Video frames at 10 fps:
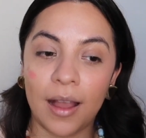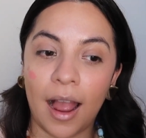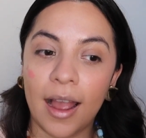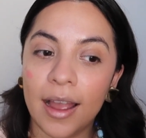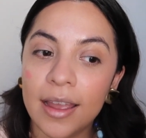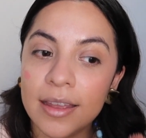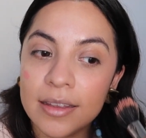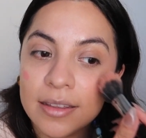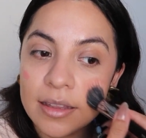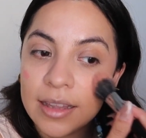
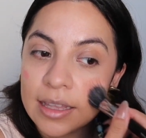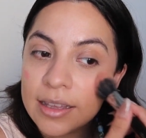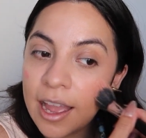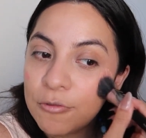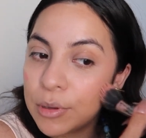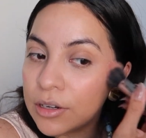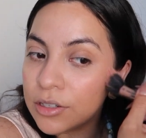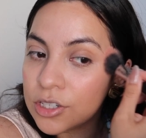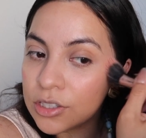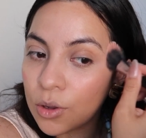I lately have
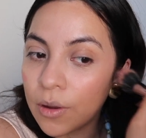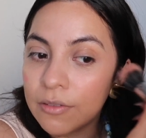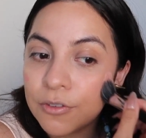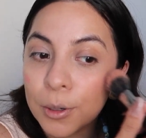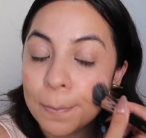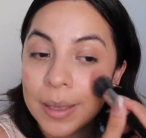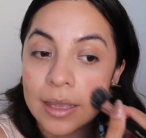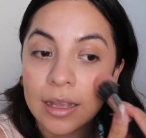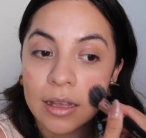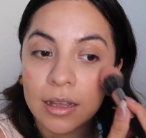been just going for
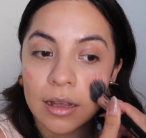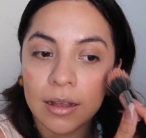pink